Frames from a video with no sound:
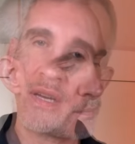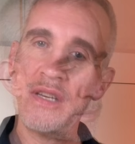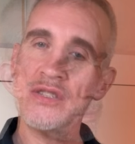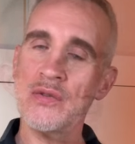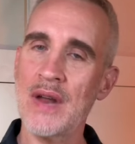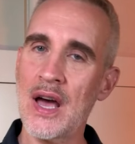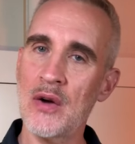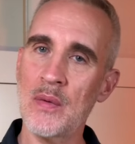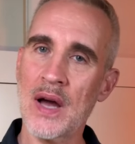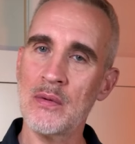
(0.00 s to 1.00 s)
So
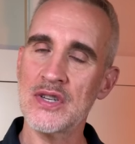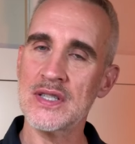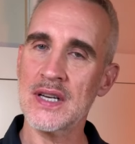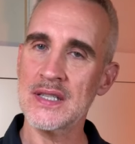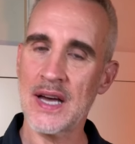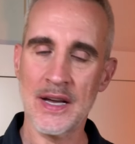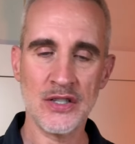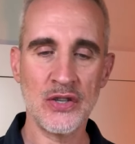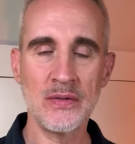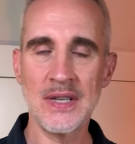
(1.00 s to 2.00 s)
now, I would just like to
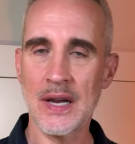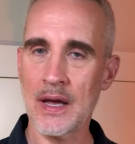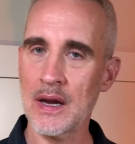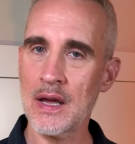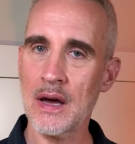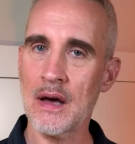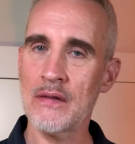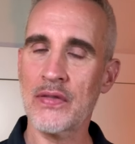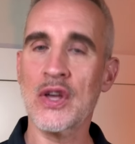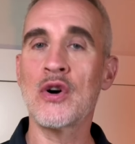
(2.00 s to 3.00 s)
ask you, did any
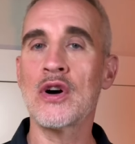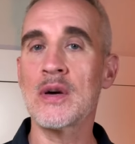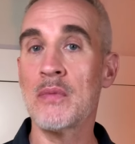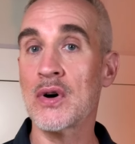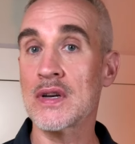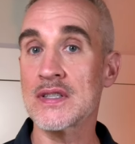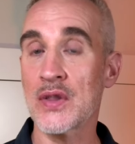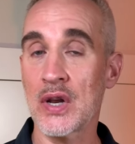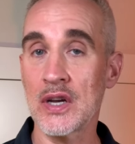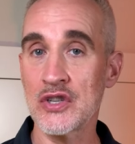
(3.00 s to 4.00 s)
of the cookbooks
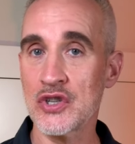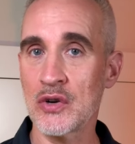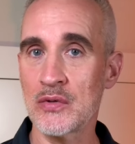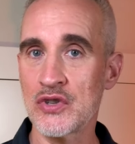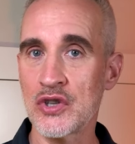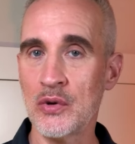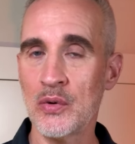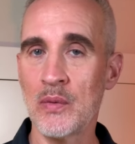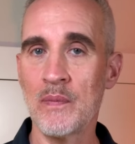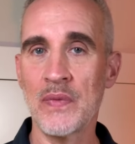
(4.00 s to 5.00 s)
that I showed you,
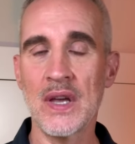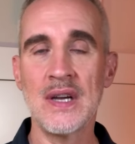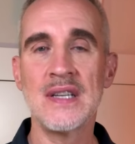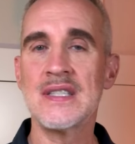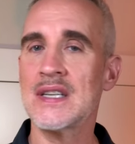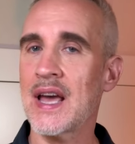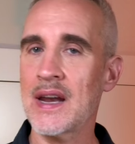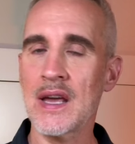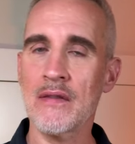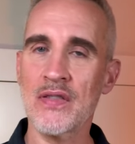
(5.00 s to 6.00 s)
did
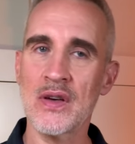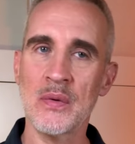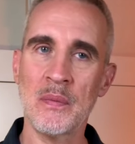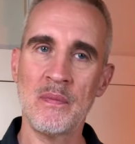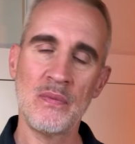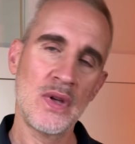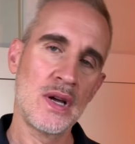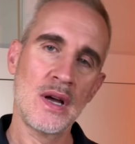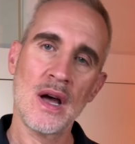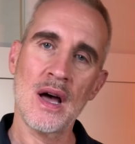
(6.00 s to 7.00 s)
any of them
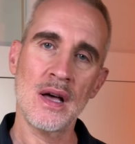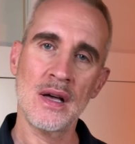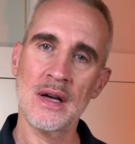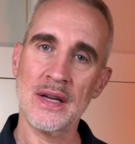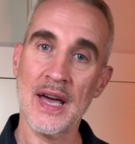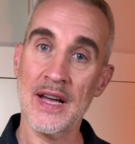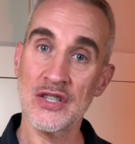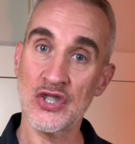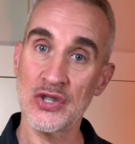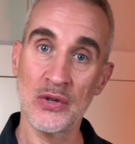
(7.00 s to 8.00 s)

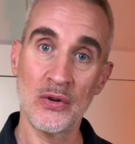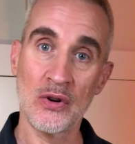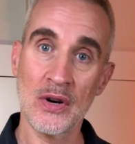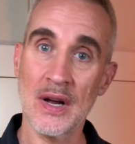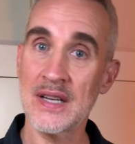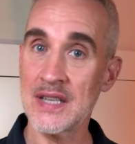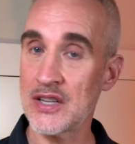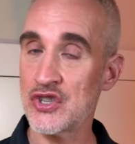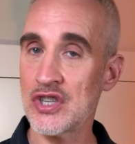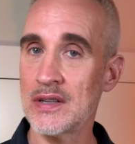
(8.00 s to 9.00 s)
catch your
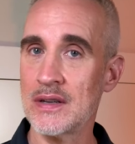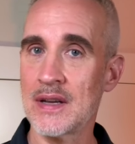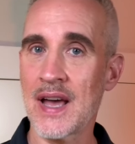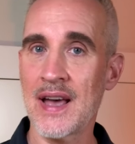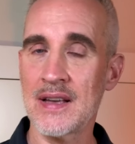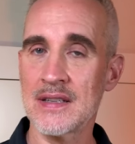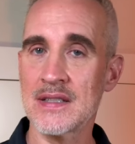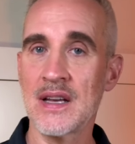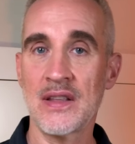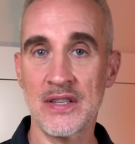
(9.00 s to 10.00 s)
attention
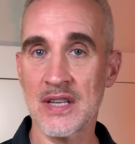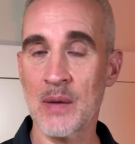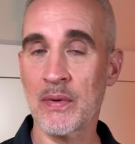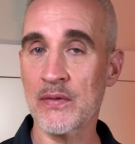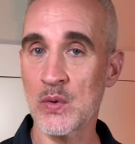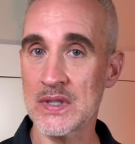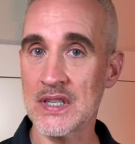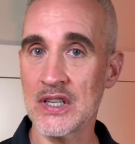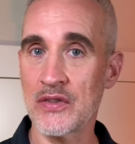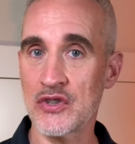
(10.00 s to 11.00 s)
as the type of
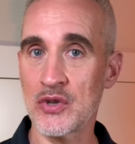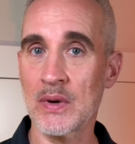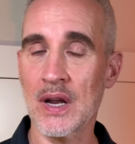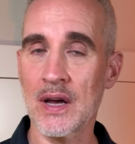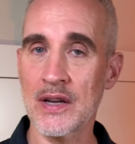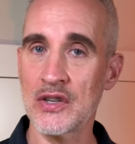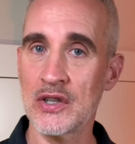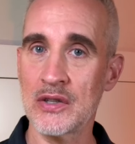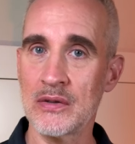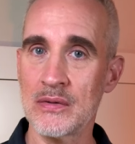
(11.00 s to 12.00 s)
cuisine that you would like to do?